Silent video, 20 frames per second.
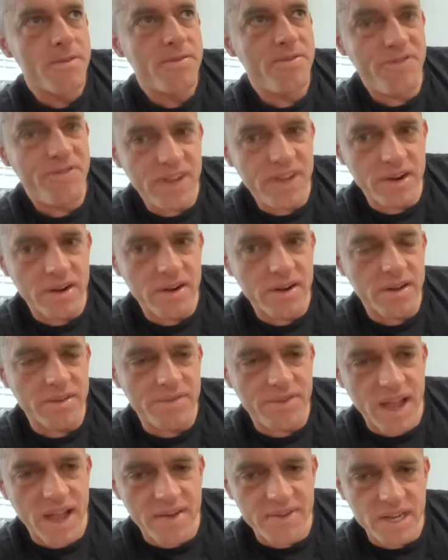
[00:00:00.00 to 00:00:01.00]
fear
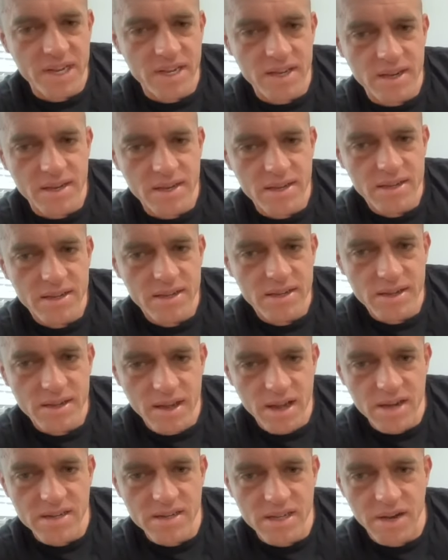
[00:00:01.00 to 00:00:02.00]
of having
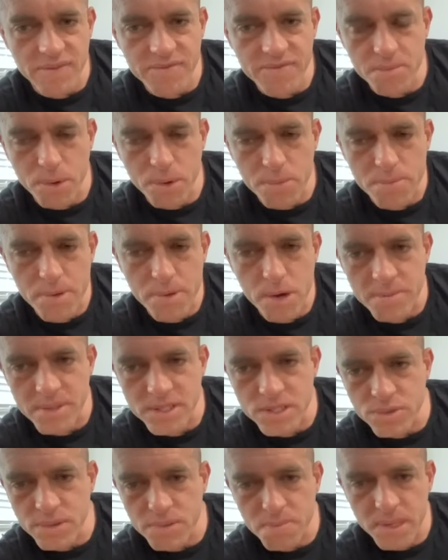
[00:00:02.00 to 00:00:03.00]
uncomfortable
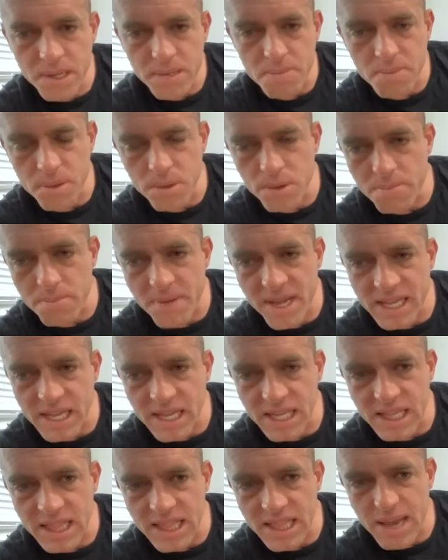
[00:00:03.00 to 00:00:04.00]
moments with people or
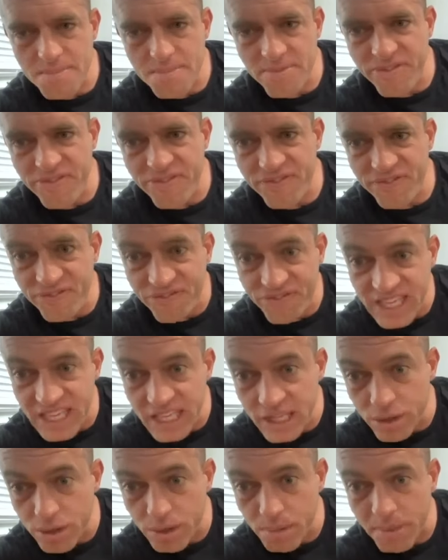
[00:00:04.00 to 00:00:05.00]
making them
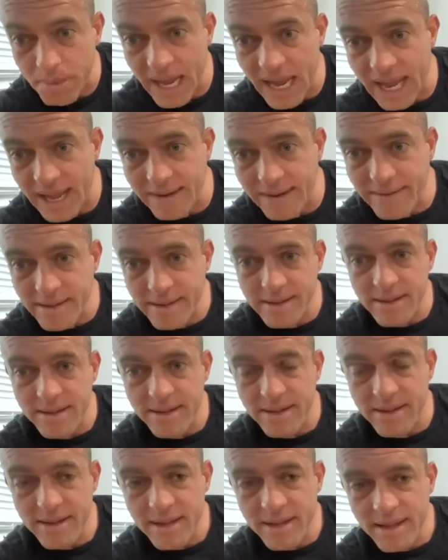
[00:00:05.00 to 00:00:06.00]
feel bad.
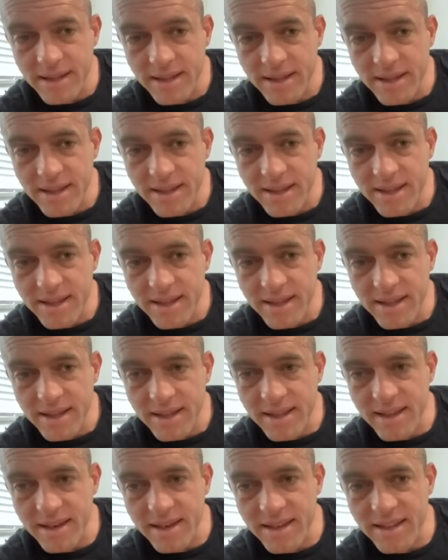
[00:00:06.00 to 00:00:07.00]

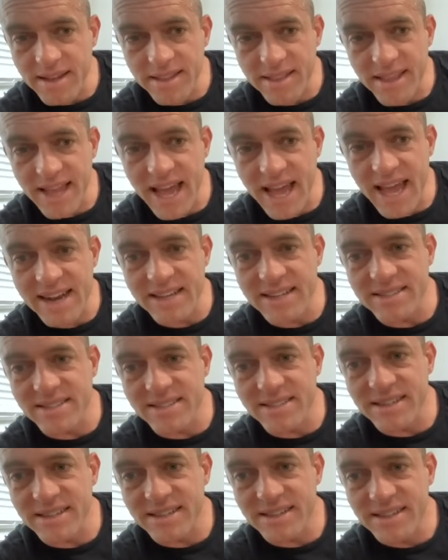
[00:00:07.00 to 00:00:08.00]
And that
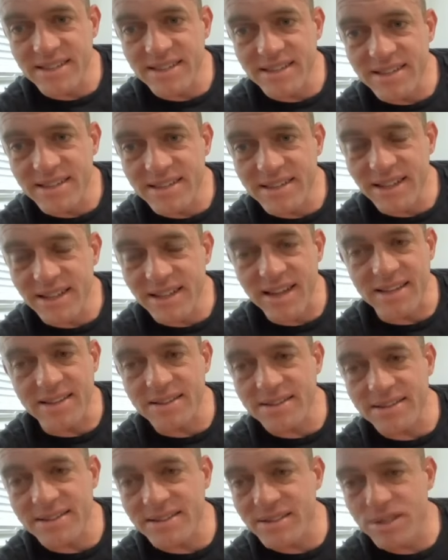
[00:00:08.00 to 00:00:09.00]
is
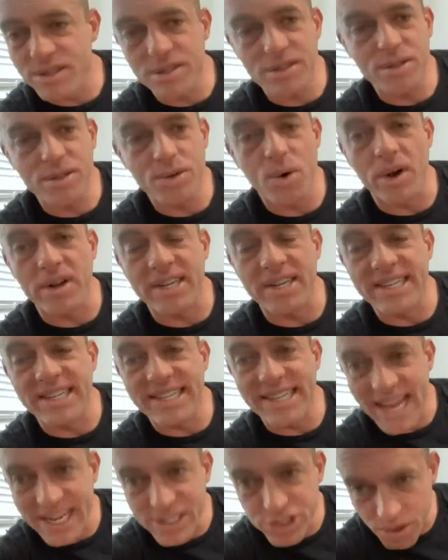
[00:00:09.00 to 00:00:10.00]
like to our
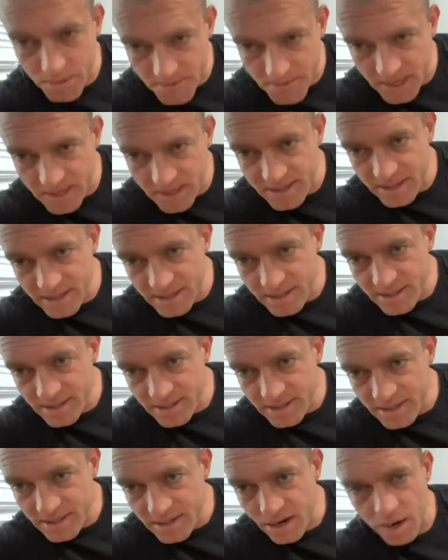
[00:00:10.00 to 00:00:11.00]
detriment,
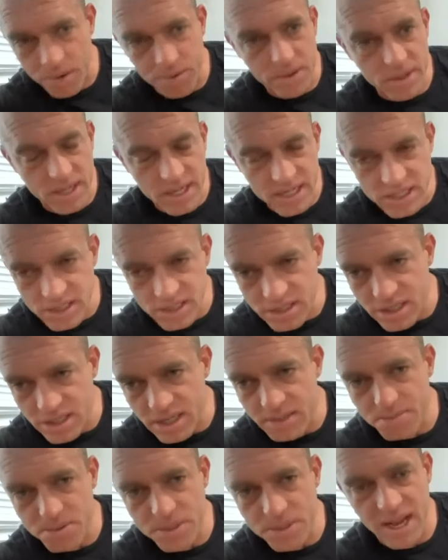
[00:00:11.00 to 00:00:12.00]
our
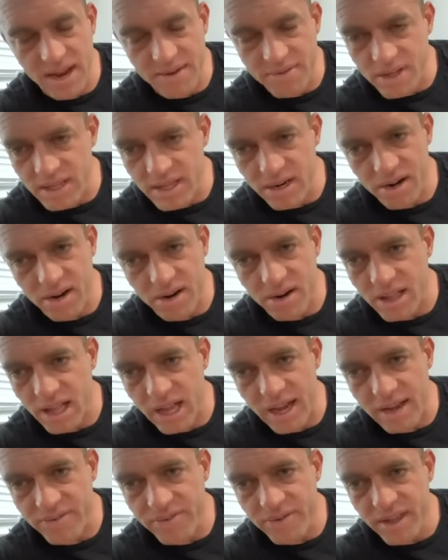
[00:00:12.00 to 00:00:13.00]
relationships, everything in our
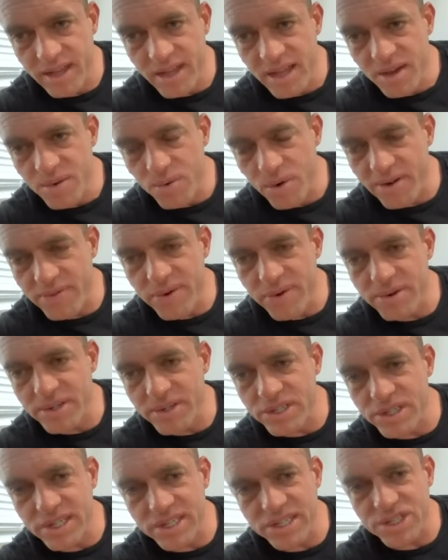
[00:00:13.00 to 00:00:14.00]
life. What if we
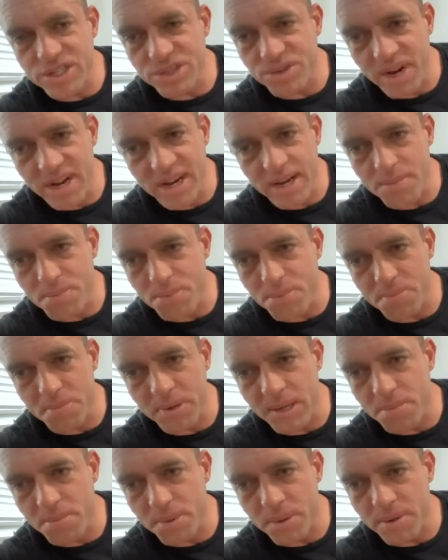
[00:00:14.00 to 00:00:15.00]
were just straight up with
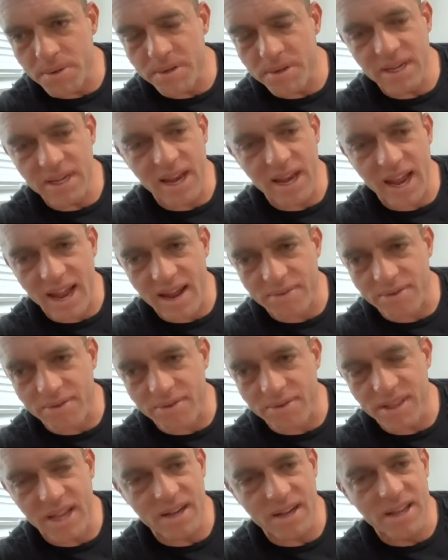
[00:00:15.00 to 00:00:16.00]
people in
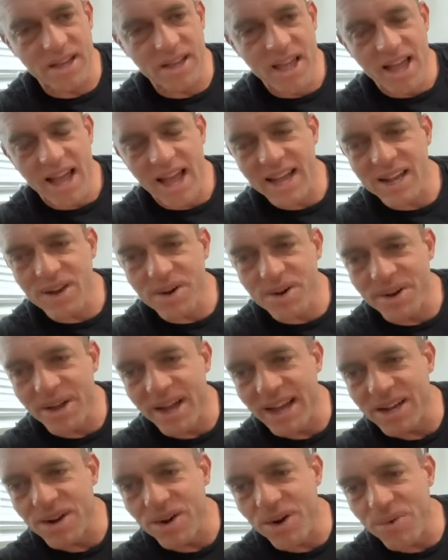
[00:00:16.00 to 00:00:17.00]
every like I
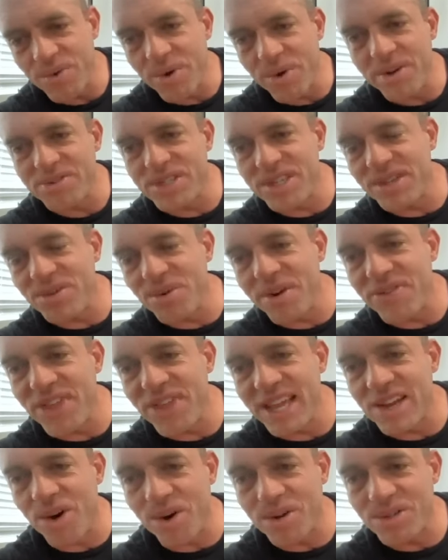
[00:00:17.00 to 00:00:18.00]
go I go what if what if
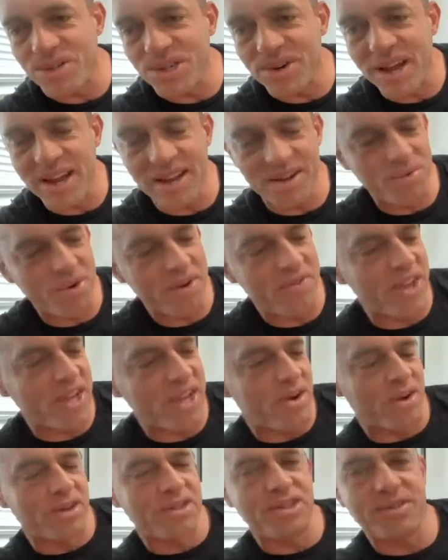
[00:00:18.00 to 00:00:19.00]
they called you right what if
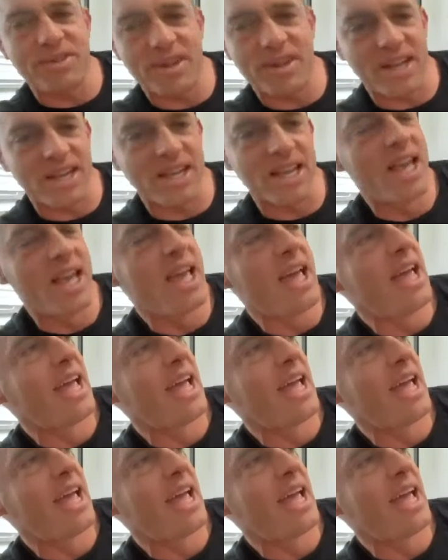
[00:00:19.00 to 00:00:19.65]
they called you and they're like